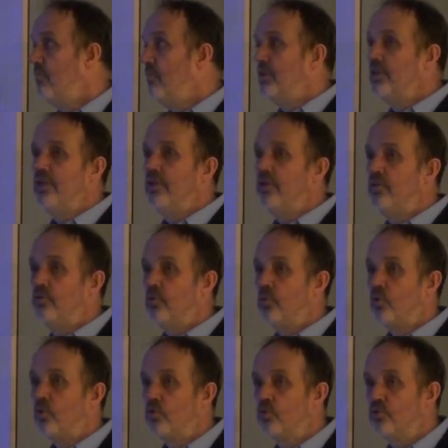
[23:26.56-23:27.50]
money
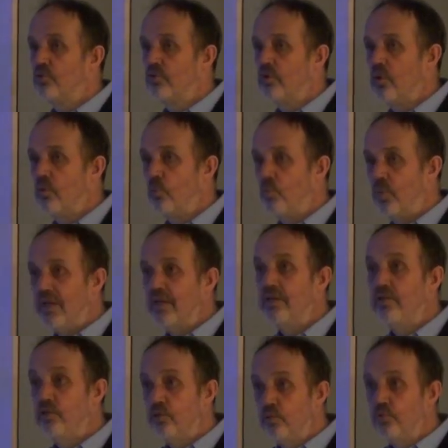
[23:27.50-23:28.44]
is good,
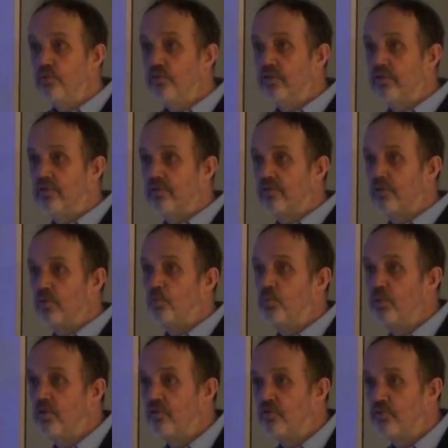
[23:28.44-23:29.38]
well used, so
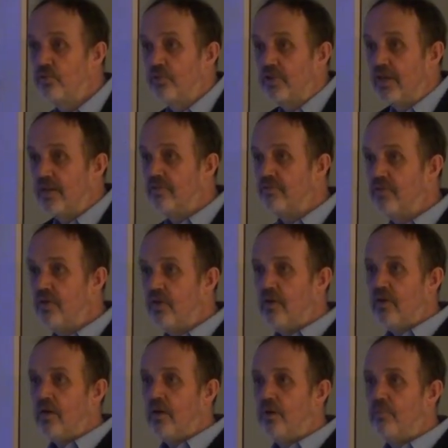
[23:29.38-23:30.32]
we should have
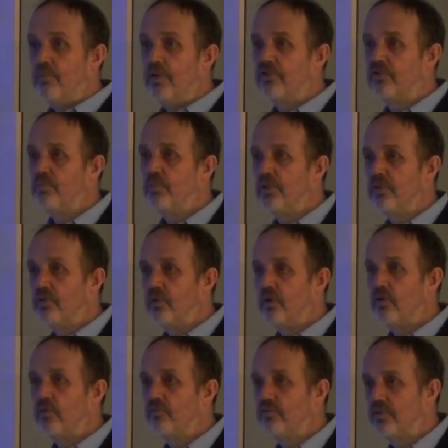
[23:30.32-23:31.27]
a measurement
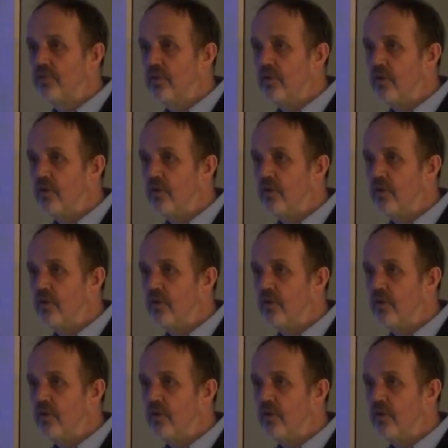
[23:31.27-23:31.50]
of,